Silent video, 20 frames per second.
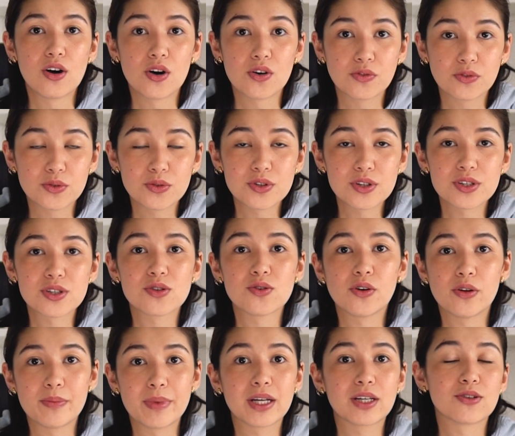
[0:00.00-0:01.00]
Of course, you
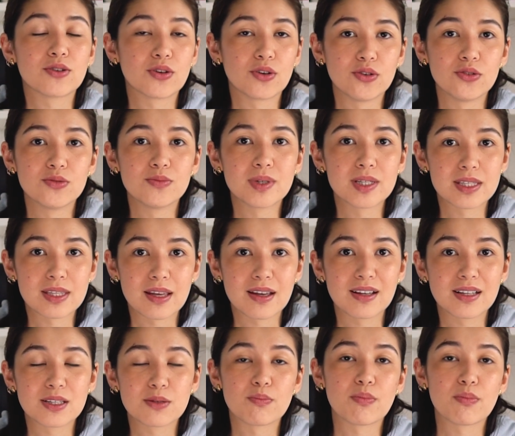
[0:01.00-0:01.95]
will make your own mistakes,